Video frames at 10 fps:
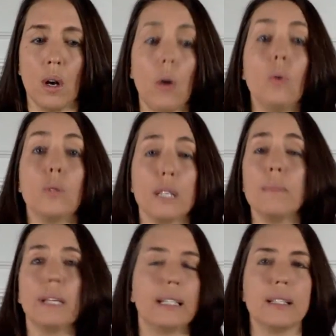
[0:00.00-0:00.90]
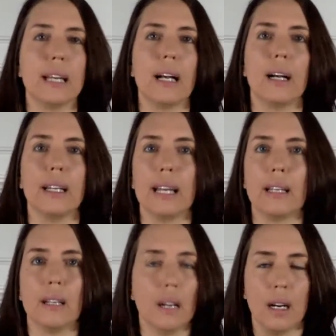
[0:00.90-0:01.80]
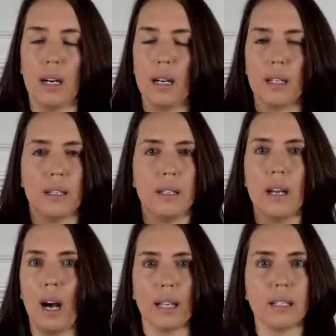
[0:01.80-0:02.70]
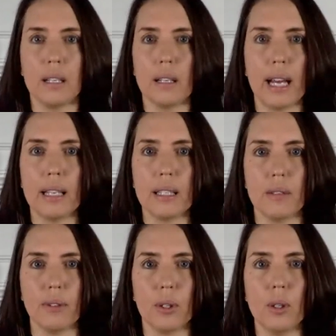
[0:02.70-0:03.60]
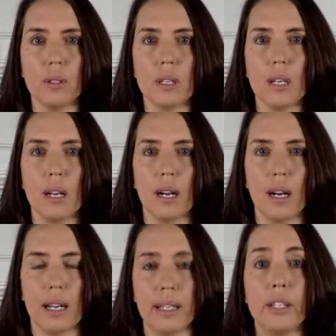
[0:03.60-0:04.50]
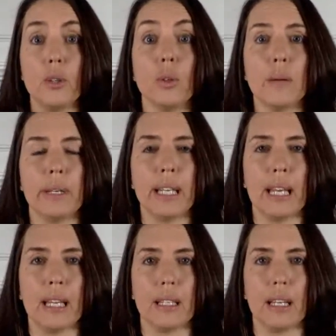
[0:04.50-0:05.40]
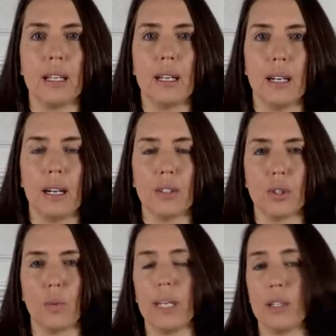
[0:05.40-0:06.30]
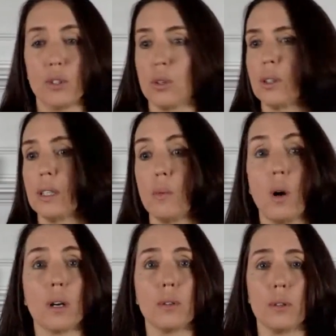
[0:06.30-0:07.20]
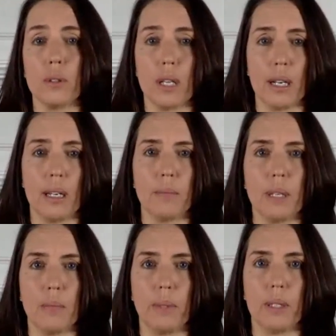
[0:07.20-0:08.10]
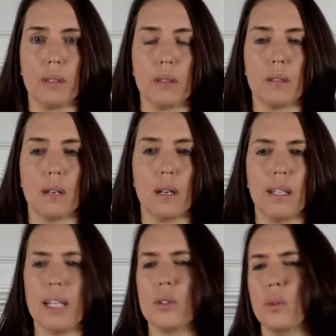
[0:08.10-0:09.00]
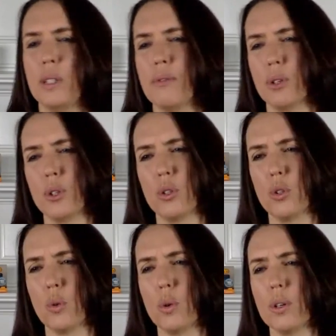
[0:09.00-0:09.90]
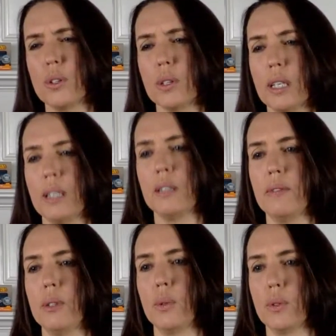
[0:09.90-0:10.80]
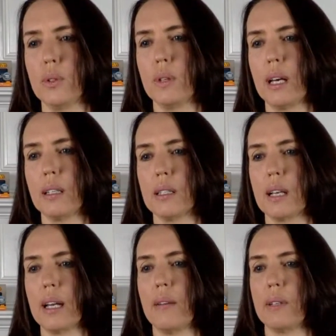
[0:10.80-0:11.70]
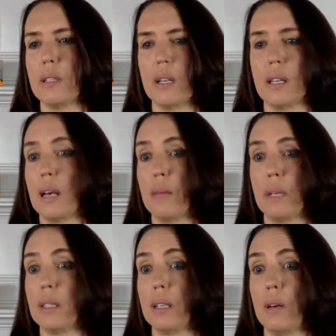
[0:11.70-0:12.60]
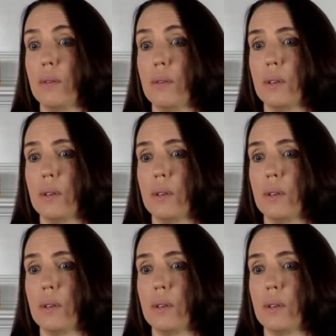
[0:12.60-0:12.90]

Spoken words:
Oh, templates. Yeah. Again, not that difficult, and they do come in handy. So we can certainly walk through setting up templates. And that's only for stores, or can individuals do that? Because I haven't done that myself.